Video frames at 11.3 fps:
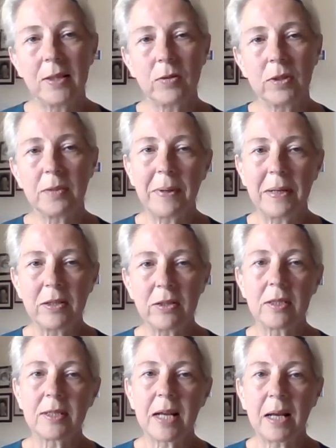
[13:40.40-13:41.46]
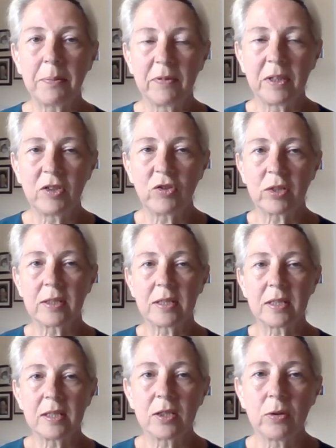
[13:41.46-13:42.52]
so it depends on the type of
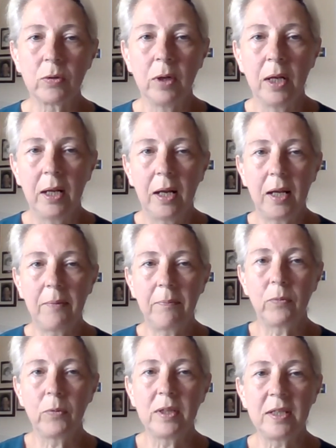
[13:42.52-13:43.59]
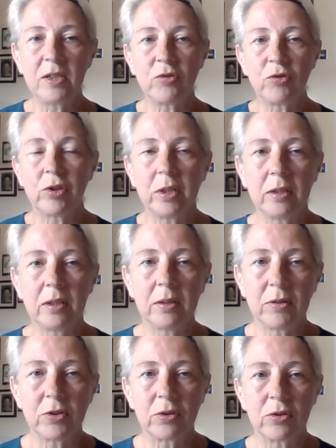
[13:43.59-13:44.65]
HRT. So with estrogen,
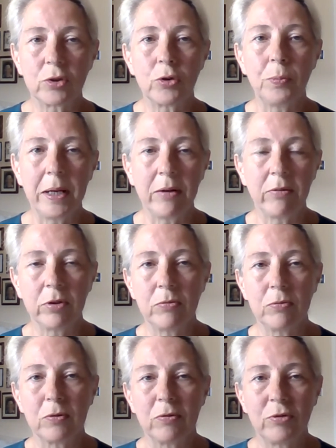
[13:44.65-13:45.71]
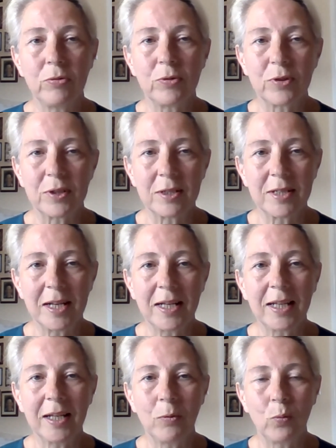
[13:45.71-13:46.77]
there are two main routes to
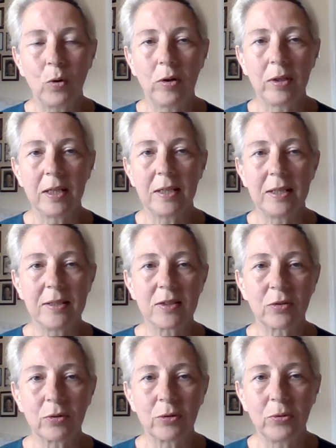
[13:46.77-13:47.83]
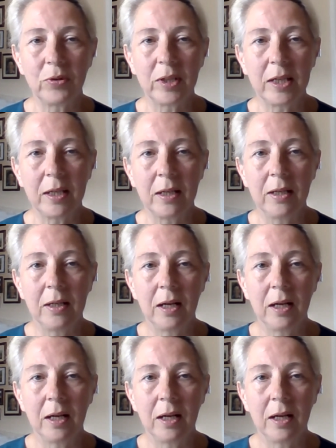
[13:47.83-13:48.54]
take it. One is through the